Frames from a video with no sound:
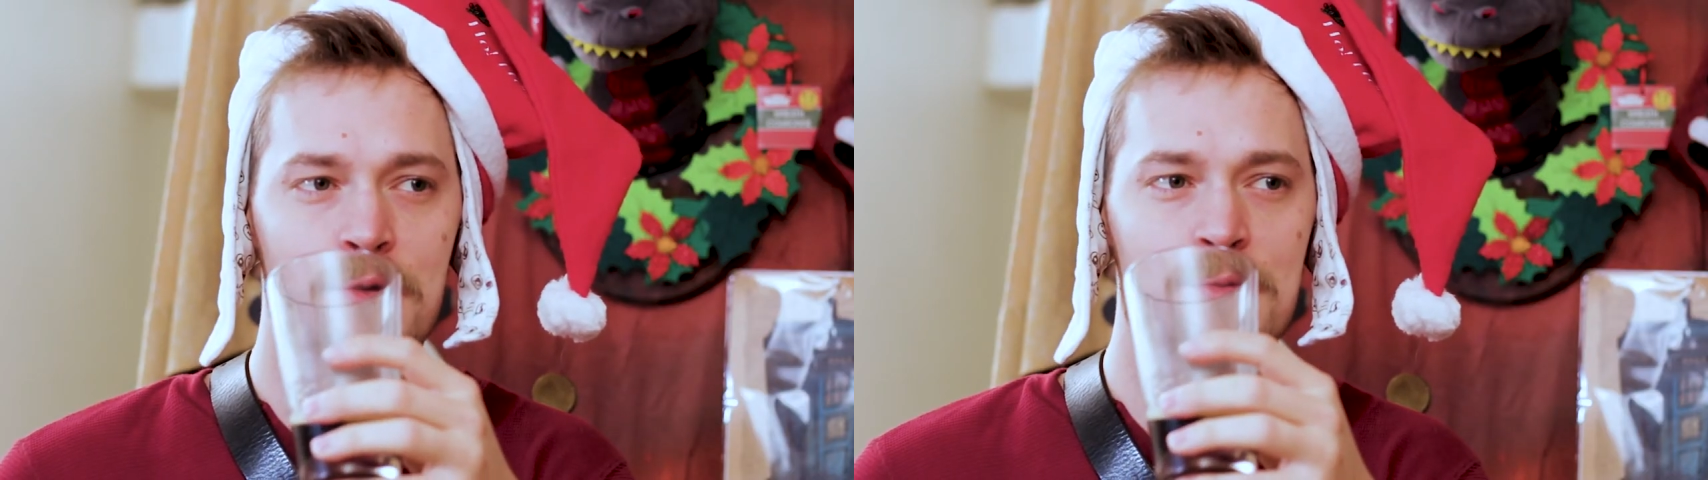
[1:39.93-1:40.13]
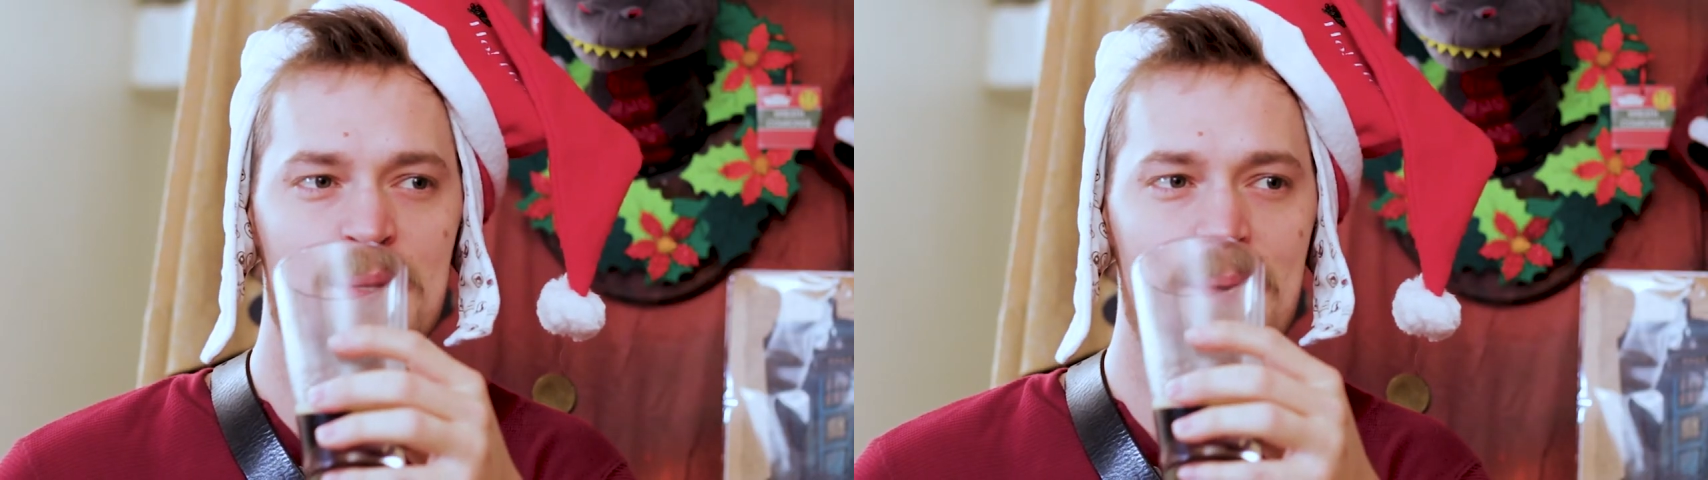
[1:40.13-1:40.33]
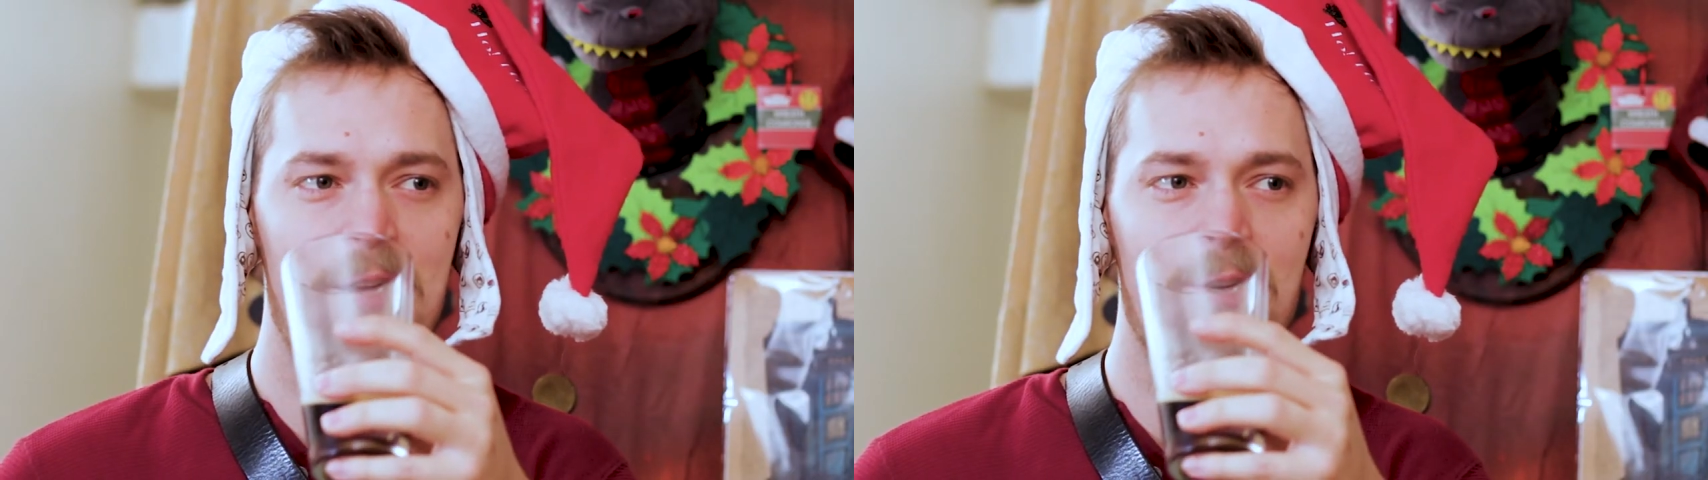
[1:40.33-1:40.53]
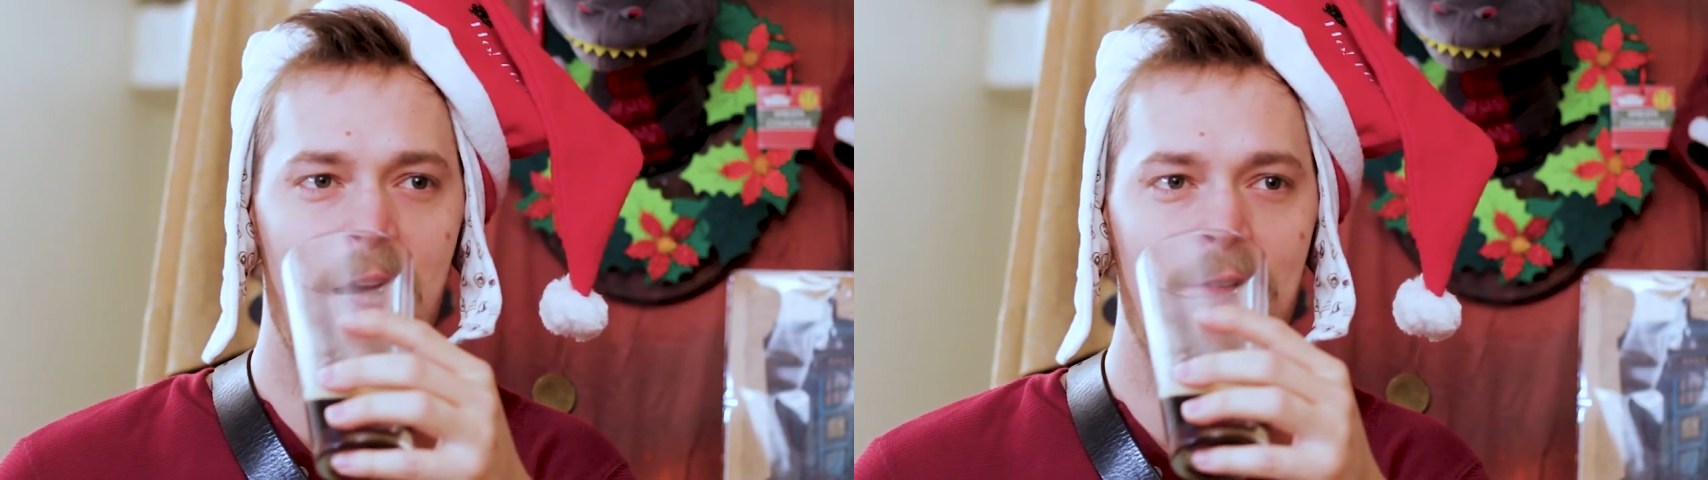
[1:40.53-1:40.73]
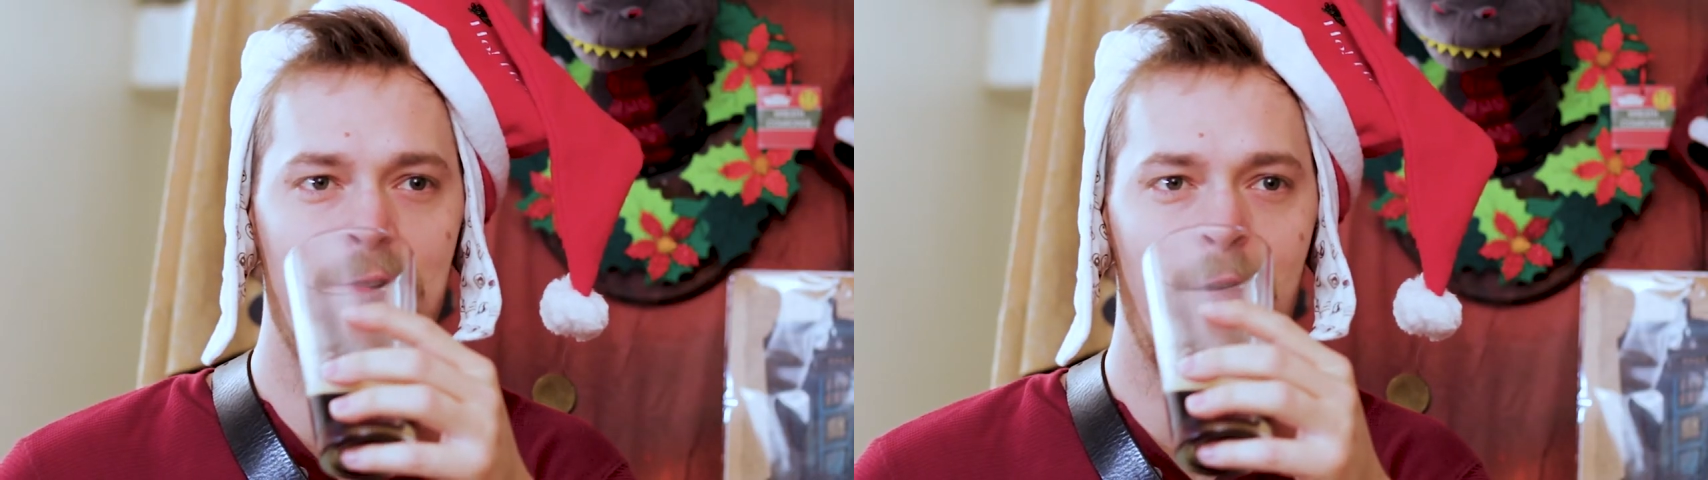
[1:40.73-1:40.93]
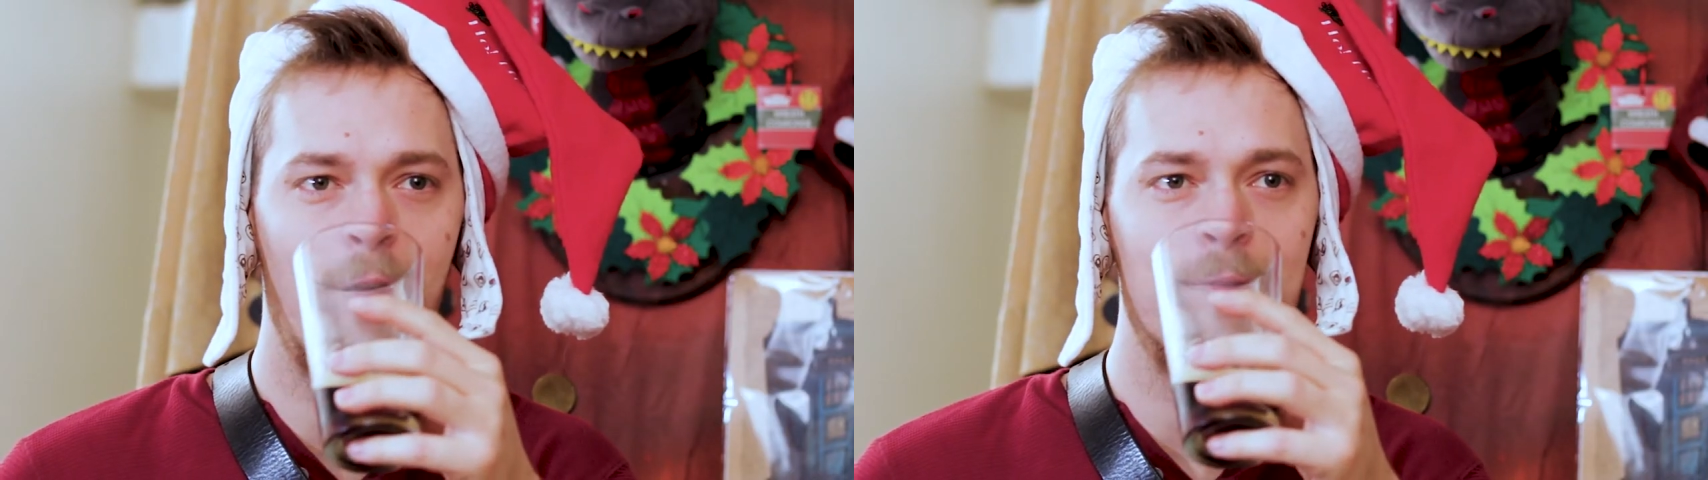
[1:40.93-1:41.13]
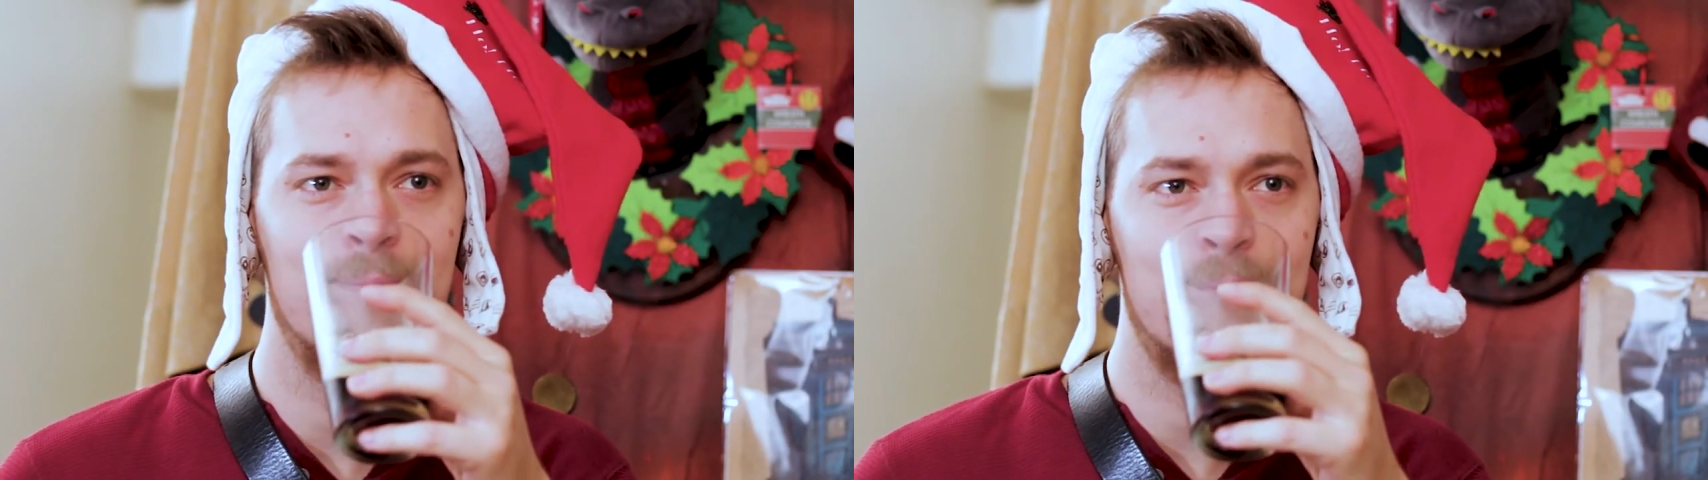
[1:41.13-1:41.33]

Christmas magic after all.